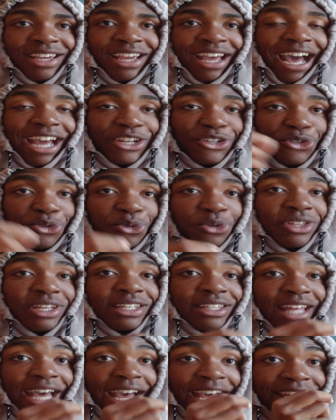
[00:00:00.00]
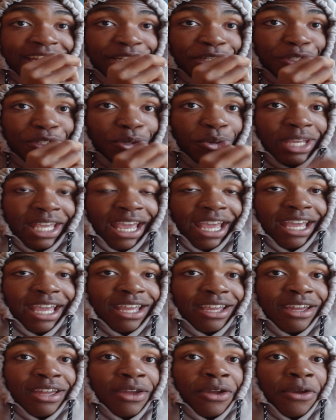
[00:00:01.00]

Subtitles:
I do think that it is okay,